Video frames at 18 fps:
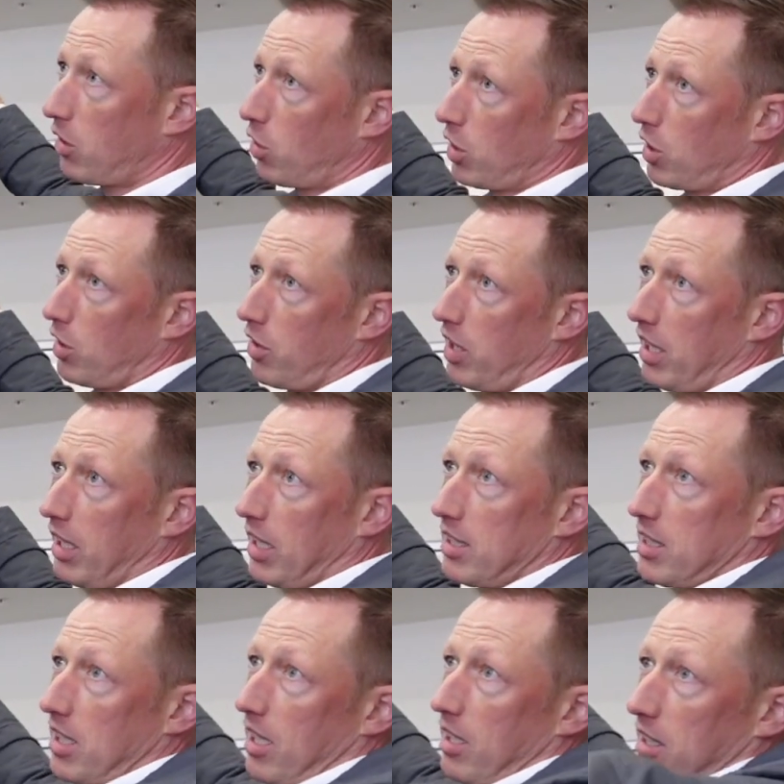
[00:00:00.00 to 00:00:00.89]
other thing
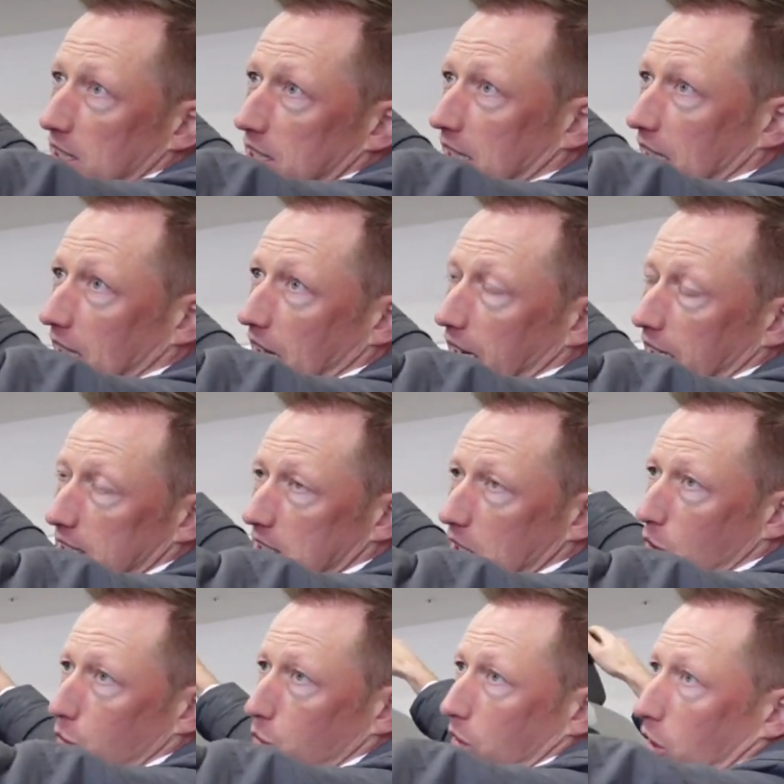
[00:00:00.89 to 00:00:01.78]
is the scene lights.
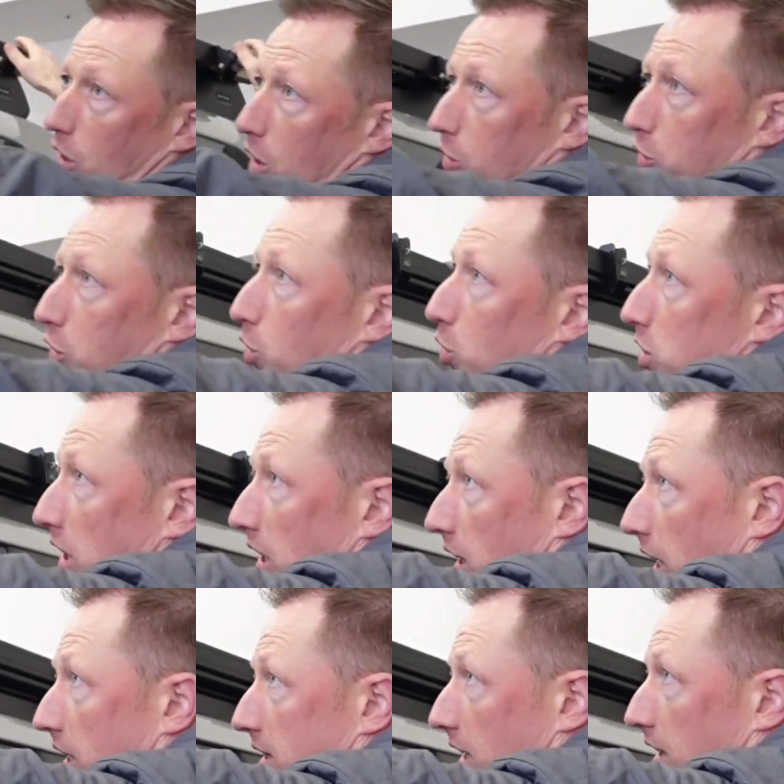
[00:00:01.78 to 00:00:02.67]
So there are 2 scene
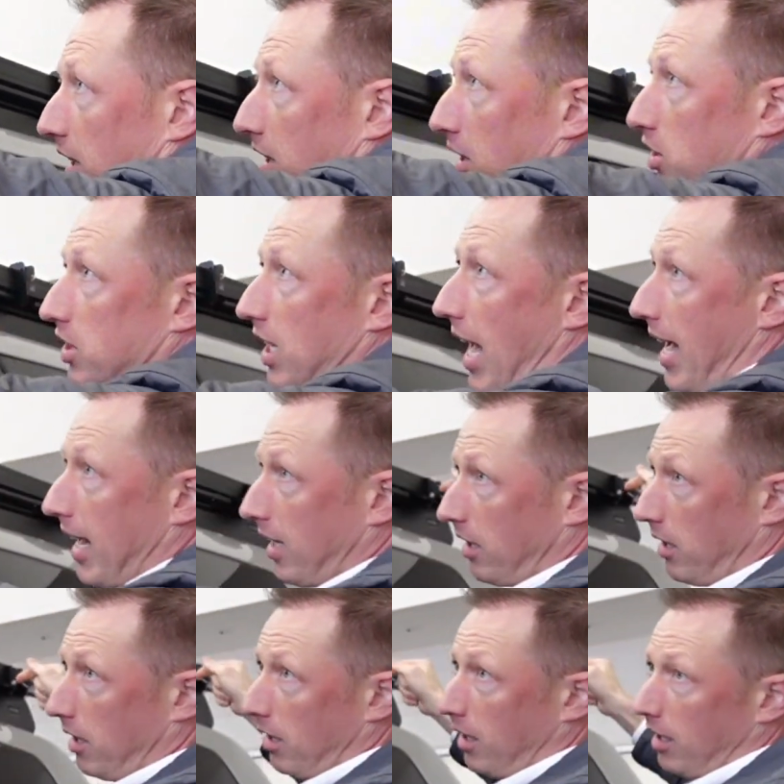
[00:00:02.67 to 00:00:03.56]
lights on each
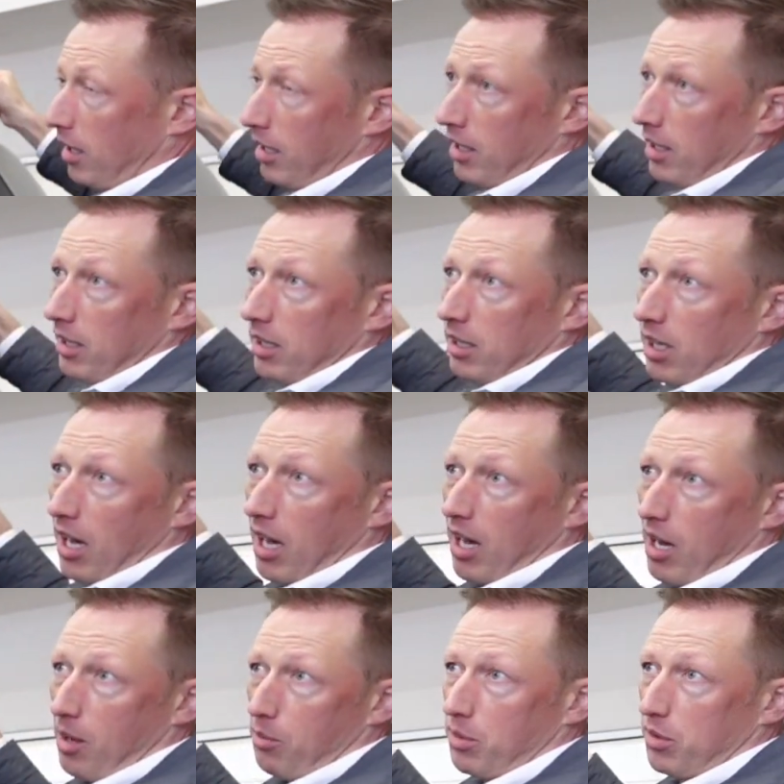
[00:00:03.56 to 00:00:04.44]
side.
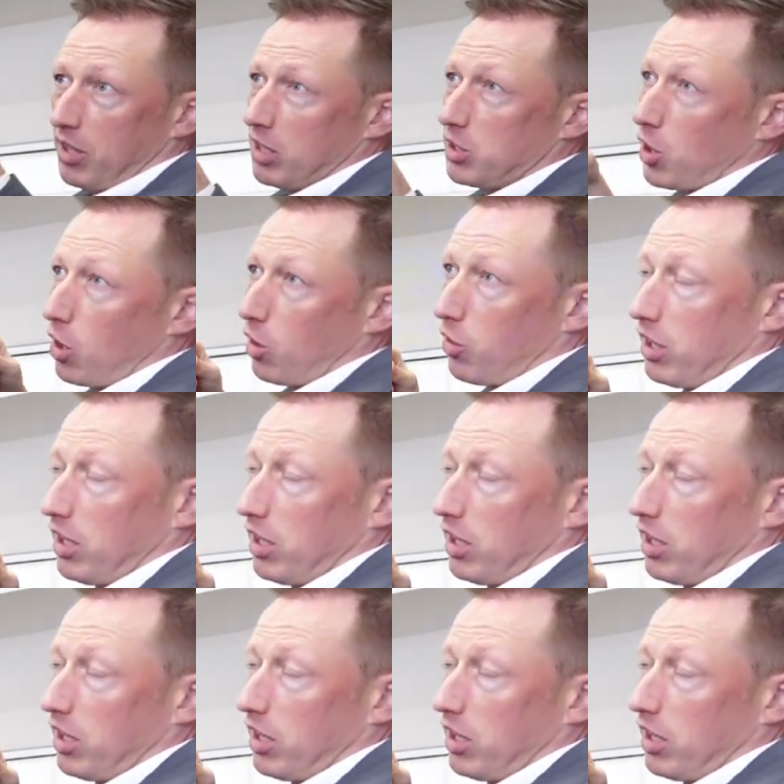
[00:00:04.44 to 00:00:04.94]
These are